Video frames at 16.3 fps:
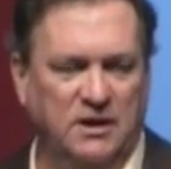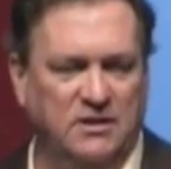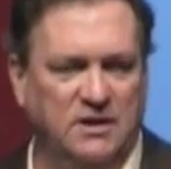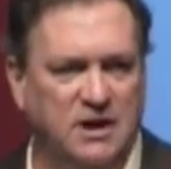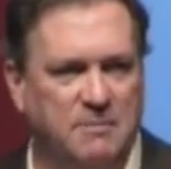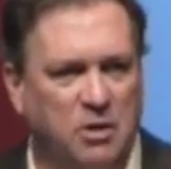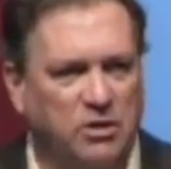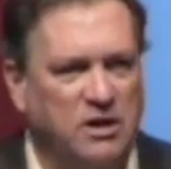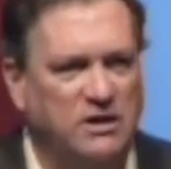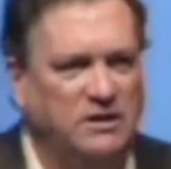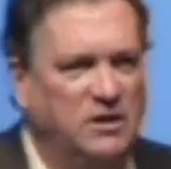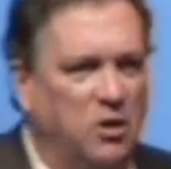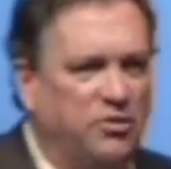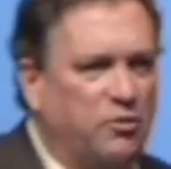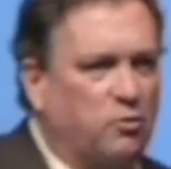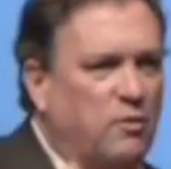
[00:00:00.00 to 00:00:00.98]
And think about the, you
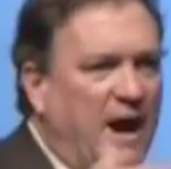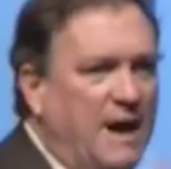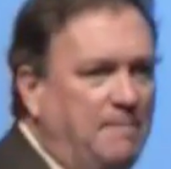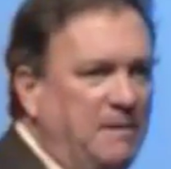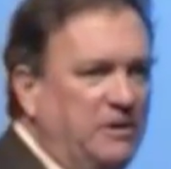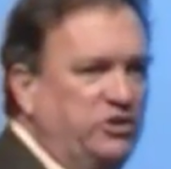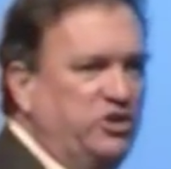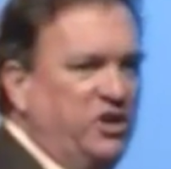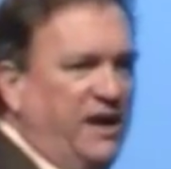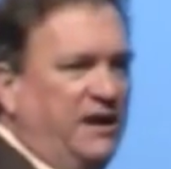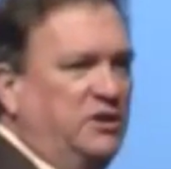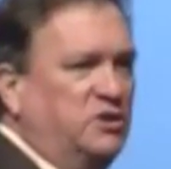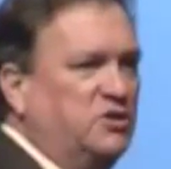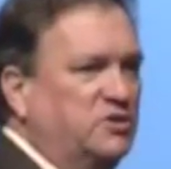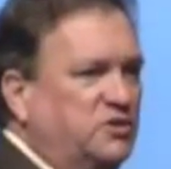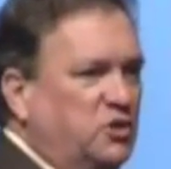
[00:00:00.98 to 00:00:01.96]
know, the rapid
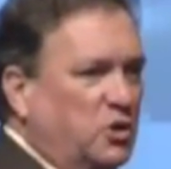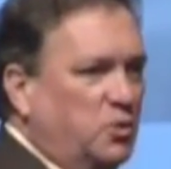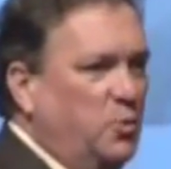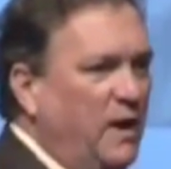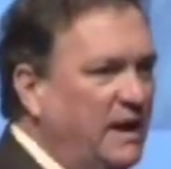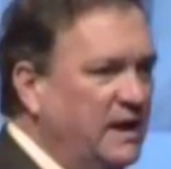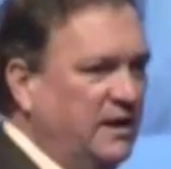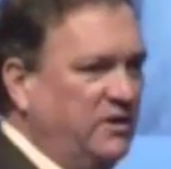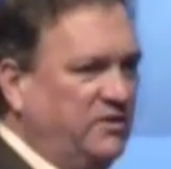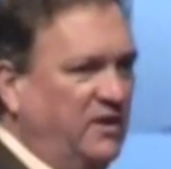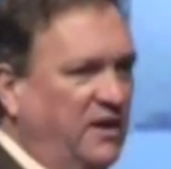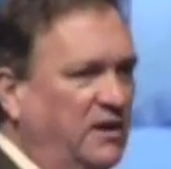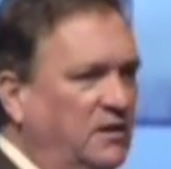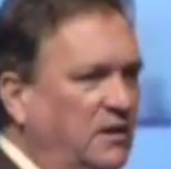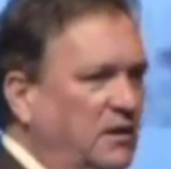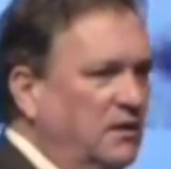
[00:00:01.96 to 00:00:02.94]
changes you're
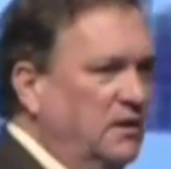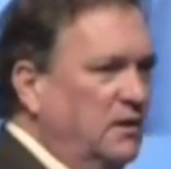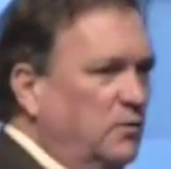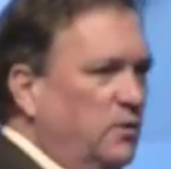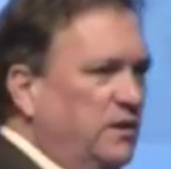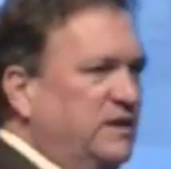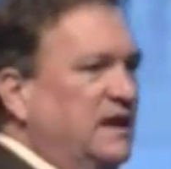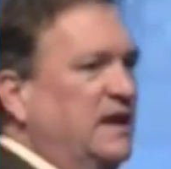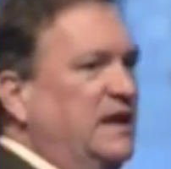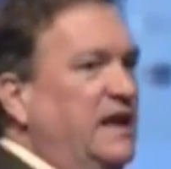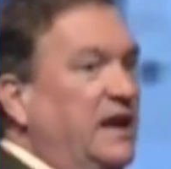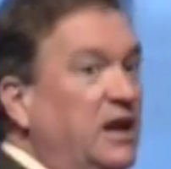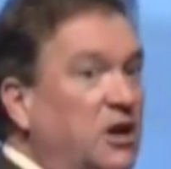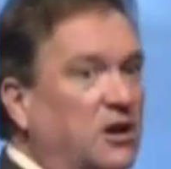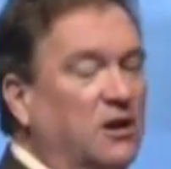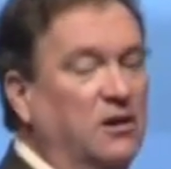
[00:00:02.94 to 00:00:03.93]
witnessing with the
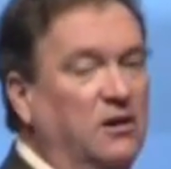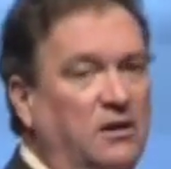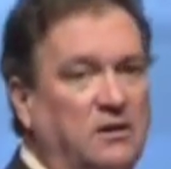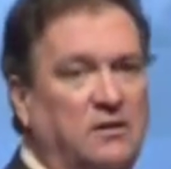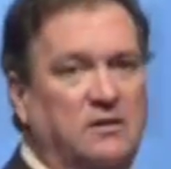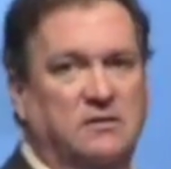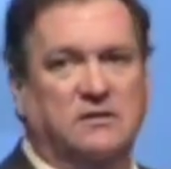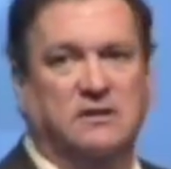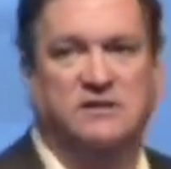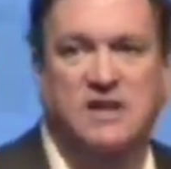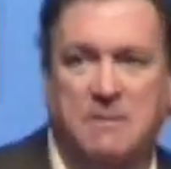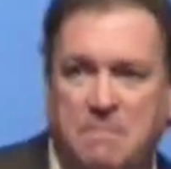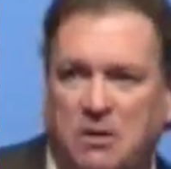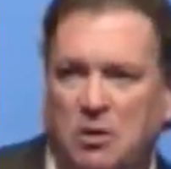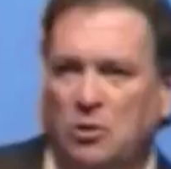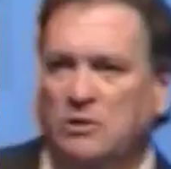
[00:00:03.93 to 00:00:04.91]
gear the
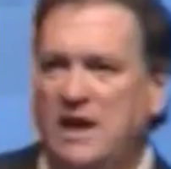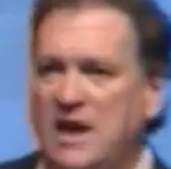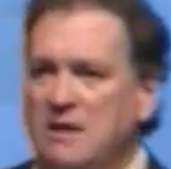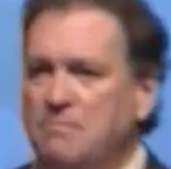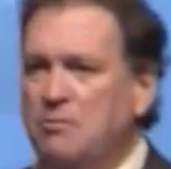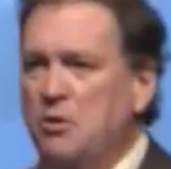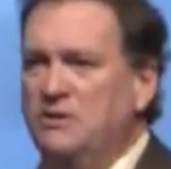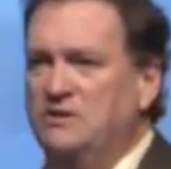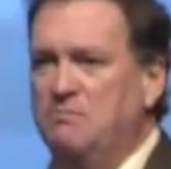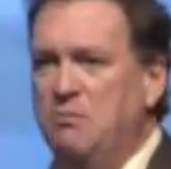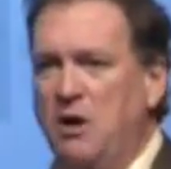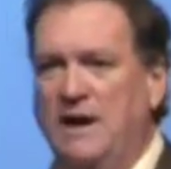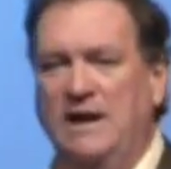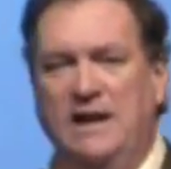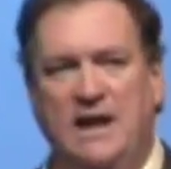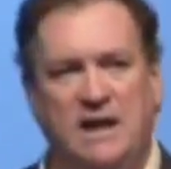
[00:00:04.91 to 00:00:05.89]
typical camper is
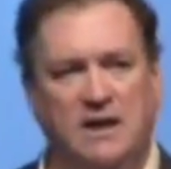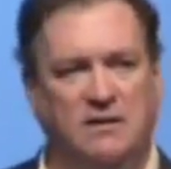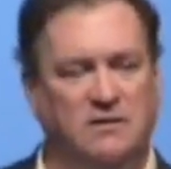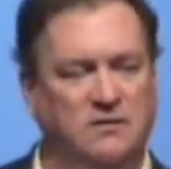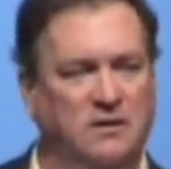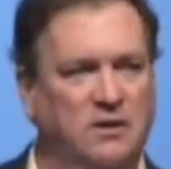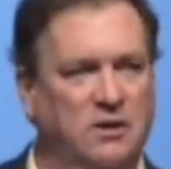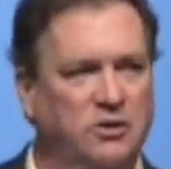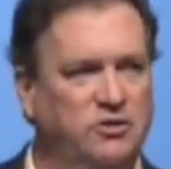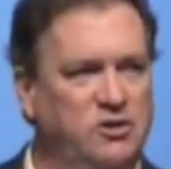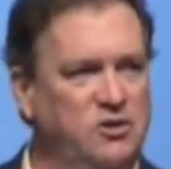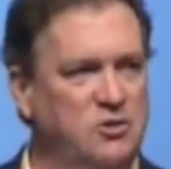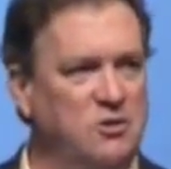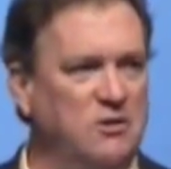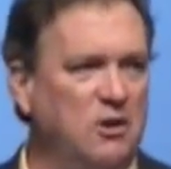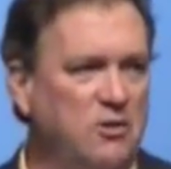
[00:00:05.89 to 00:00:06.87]
bringing in to
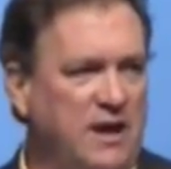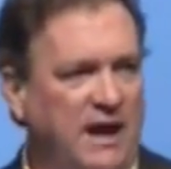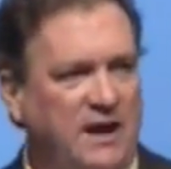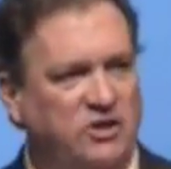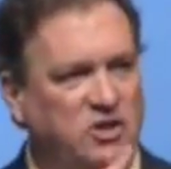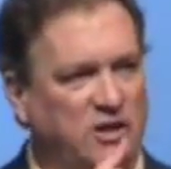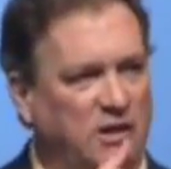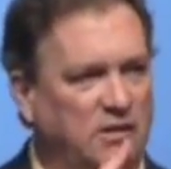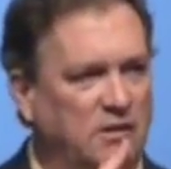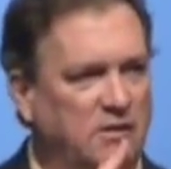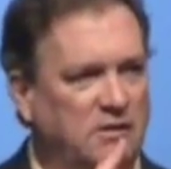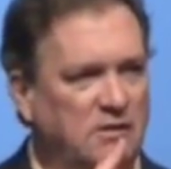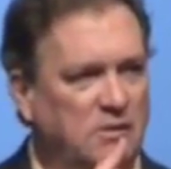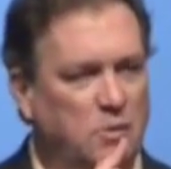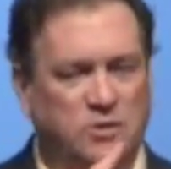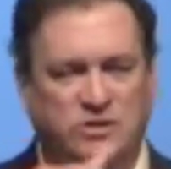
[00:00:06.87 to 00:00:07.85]
your location.
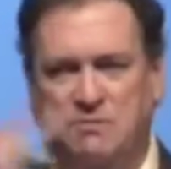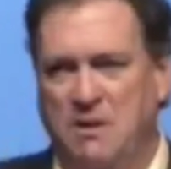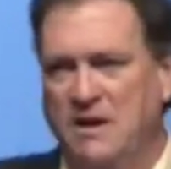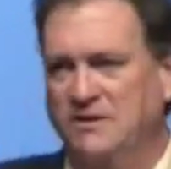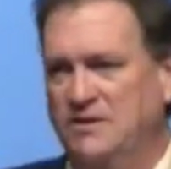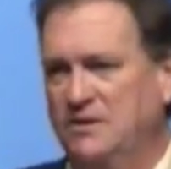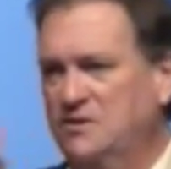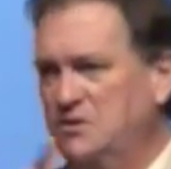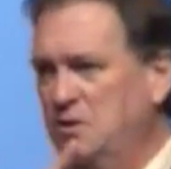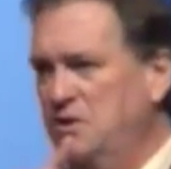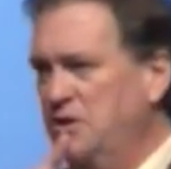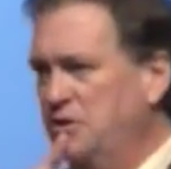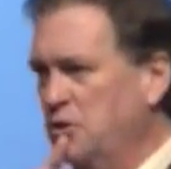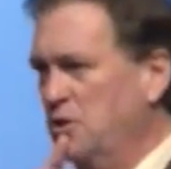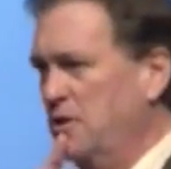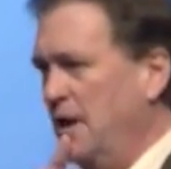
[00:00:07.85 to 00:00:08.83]
Which brings us to the
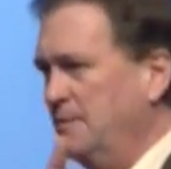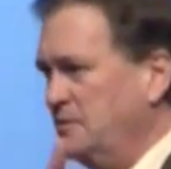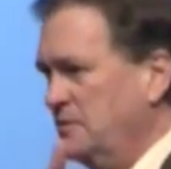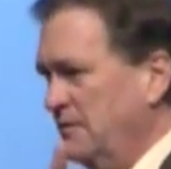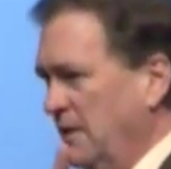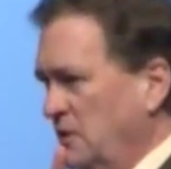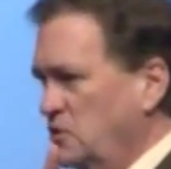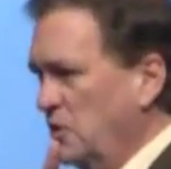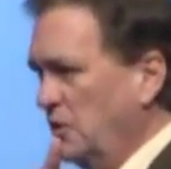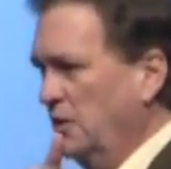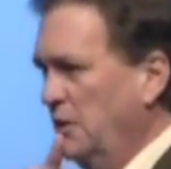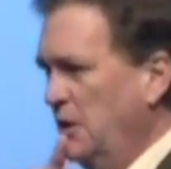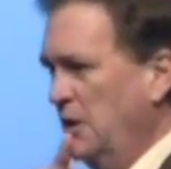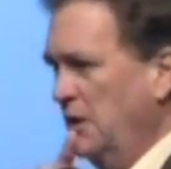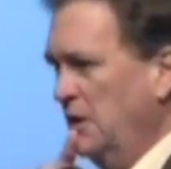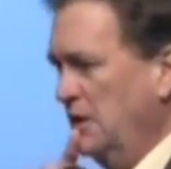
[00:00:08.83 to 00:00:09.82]
third observation.
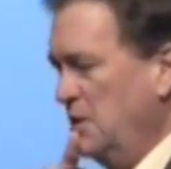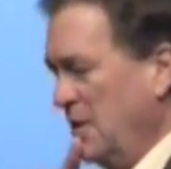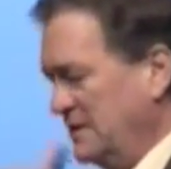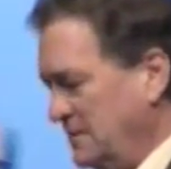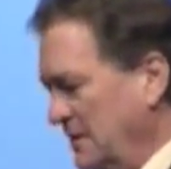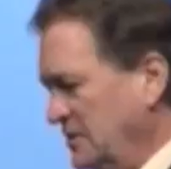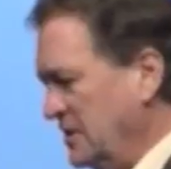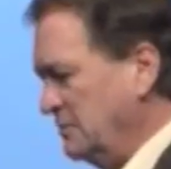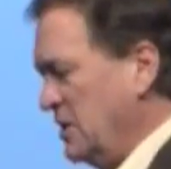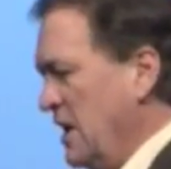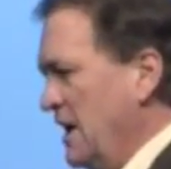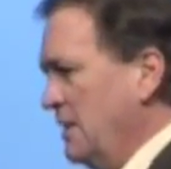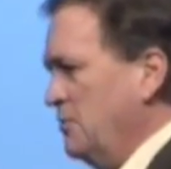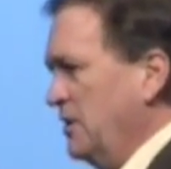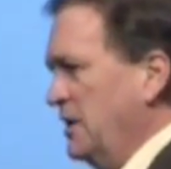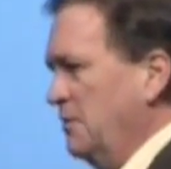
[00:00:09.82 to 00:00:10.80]
You know, I spent some
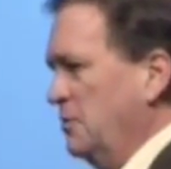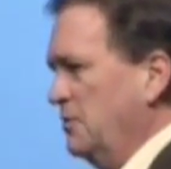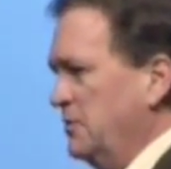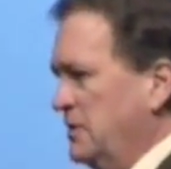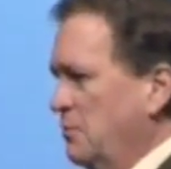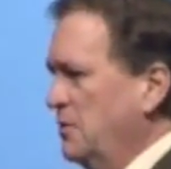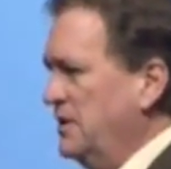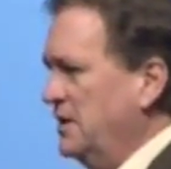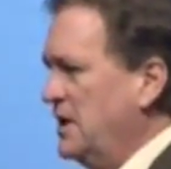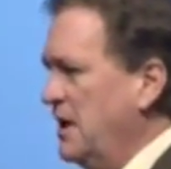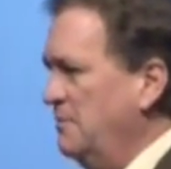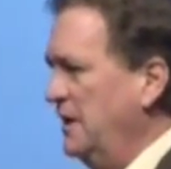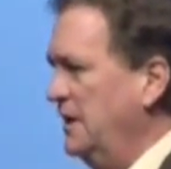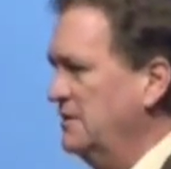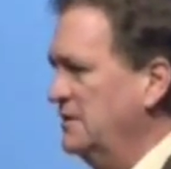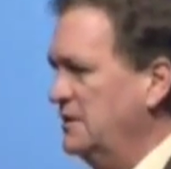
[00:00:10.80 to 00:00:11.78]
time with a, with, with a
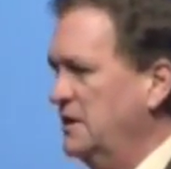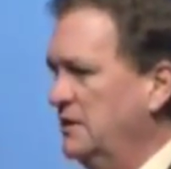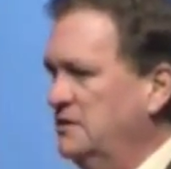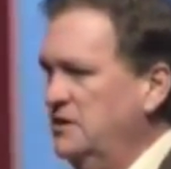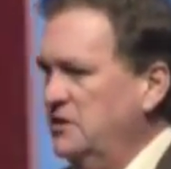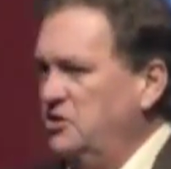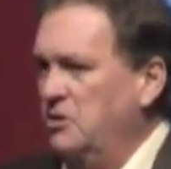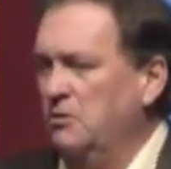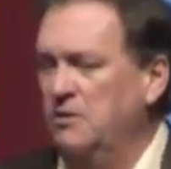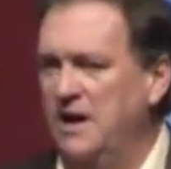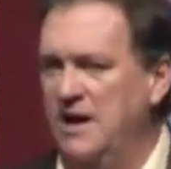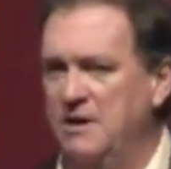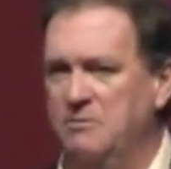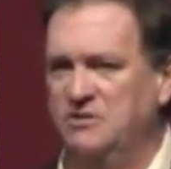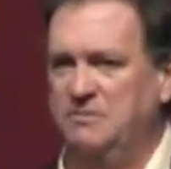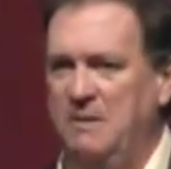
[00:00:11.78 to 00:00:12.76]
company in the di- digital
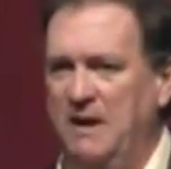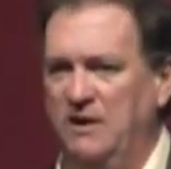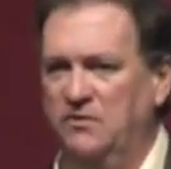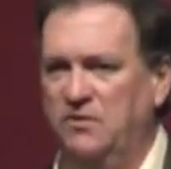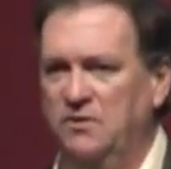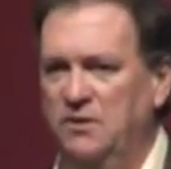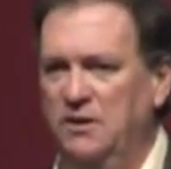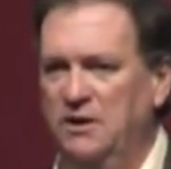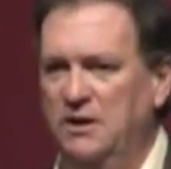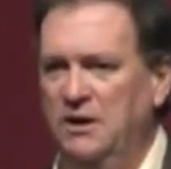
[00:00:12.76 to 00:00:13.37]
camera space.